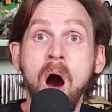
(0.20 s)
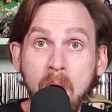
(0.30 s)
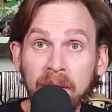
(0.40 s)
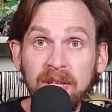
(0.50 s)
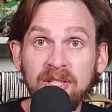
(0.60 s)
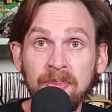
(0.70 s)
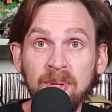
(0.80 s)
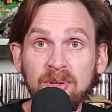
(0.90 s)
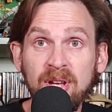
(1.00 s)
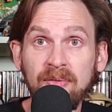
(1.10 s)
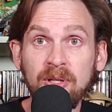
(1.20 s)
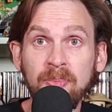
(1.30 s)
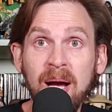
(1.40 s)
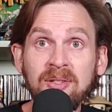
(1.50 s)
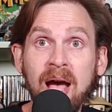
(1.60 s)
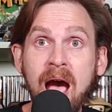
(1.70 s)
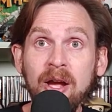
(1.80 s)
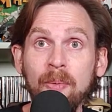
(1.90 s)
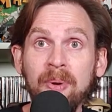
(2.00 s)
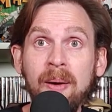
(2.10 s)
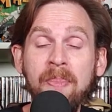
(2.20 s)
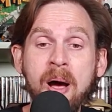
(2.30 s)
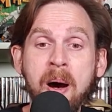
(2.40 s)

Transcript: On this episode of Scott vs. Box, I open up